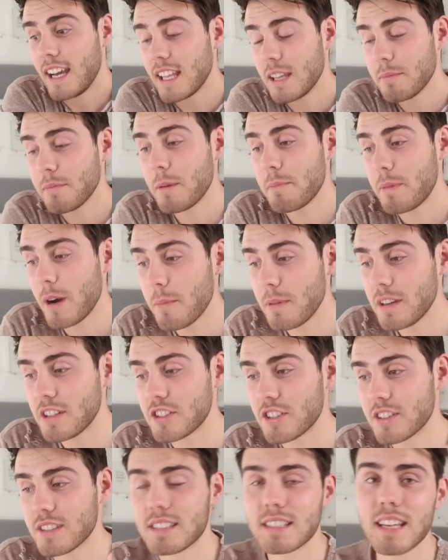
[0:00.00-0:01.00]
And then my
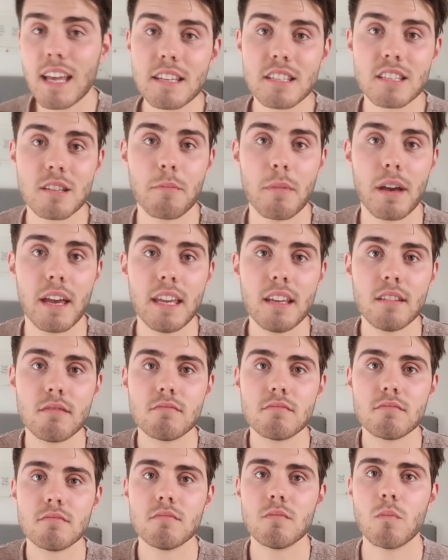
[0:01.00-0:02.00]
publishers said to me,
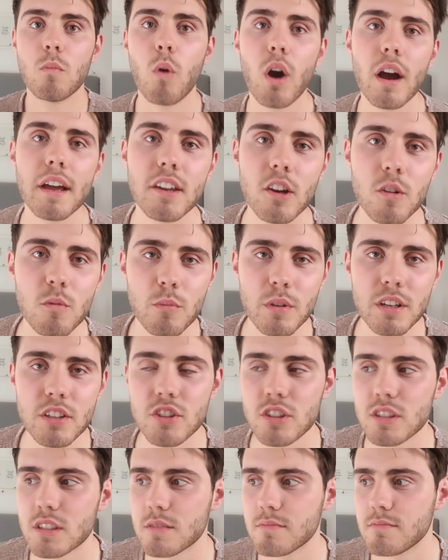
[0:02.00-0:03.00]
why don't we
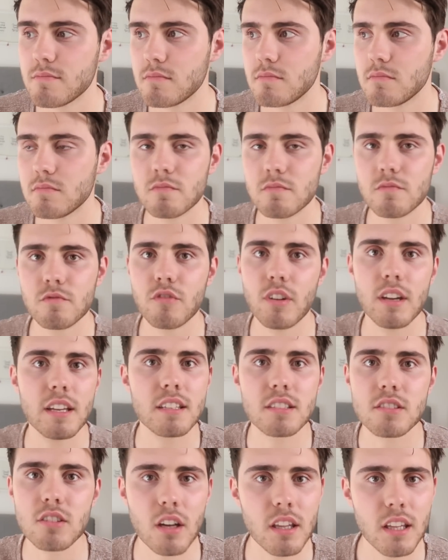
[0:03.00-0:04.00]
just
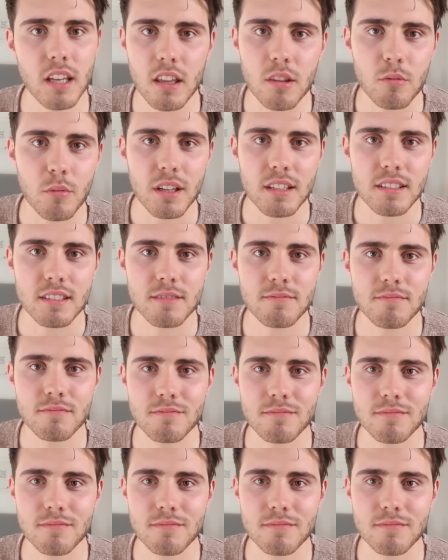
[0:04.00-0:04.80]
redesign the other ones?